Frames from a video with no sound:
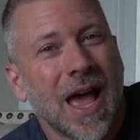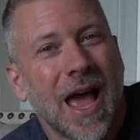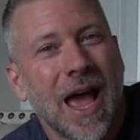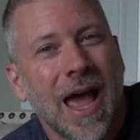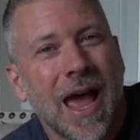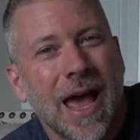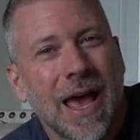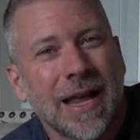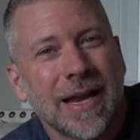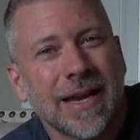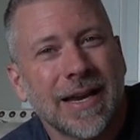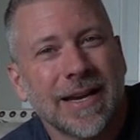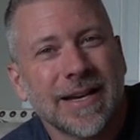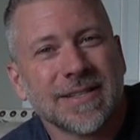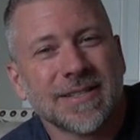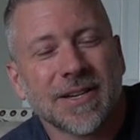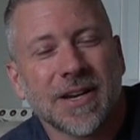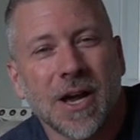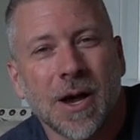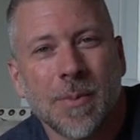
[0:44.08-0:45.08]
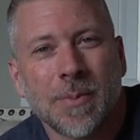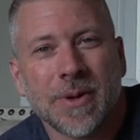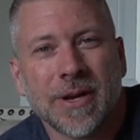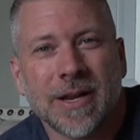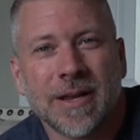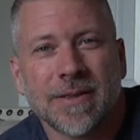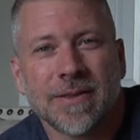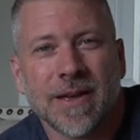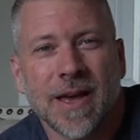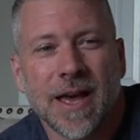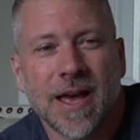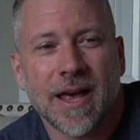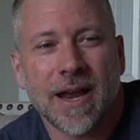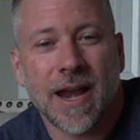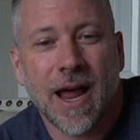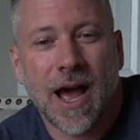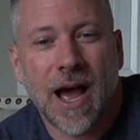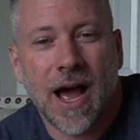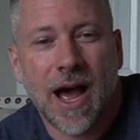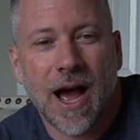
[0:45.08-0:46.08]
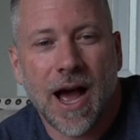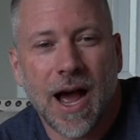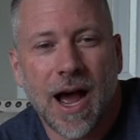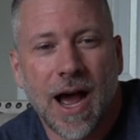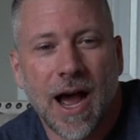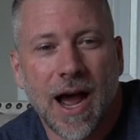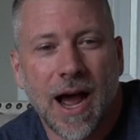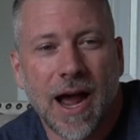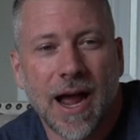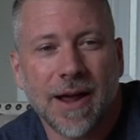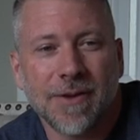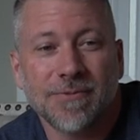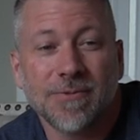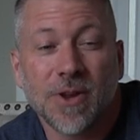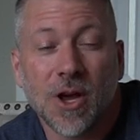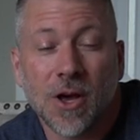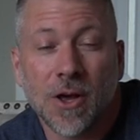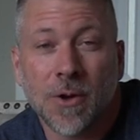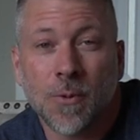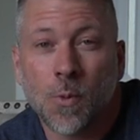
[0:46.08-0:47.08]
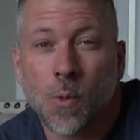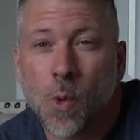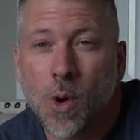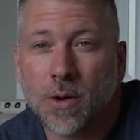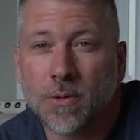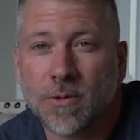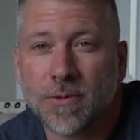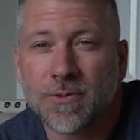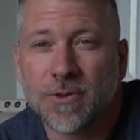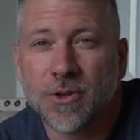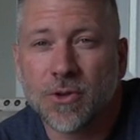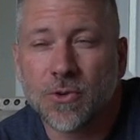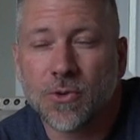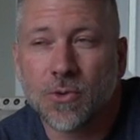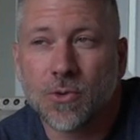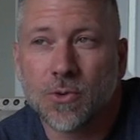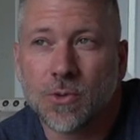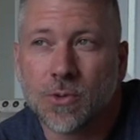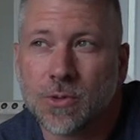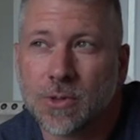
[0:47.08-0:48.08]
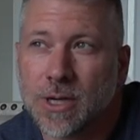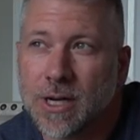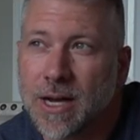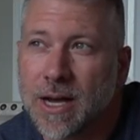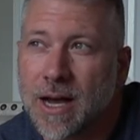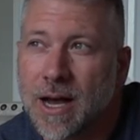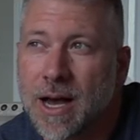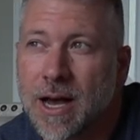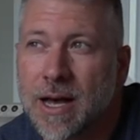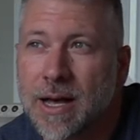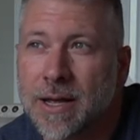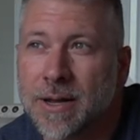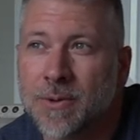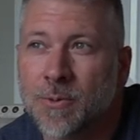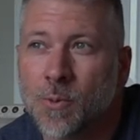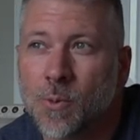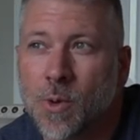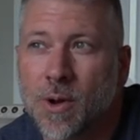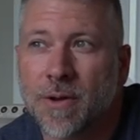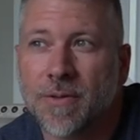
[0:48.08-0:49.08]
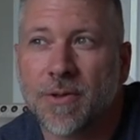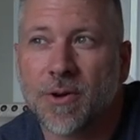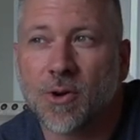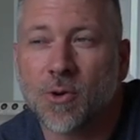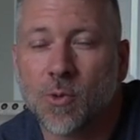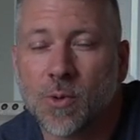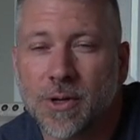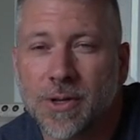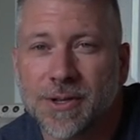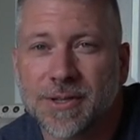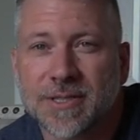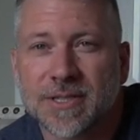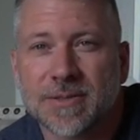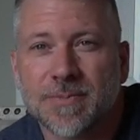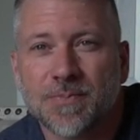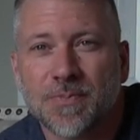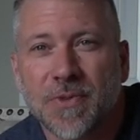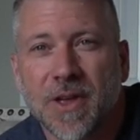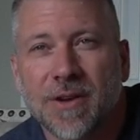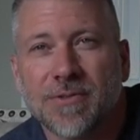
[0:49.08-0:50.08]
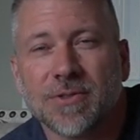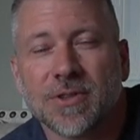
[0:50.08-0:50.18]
And it is a company that I've done one review on one of their quilts.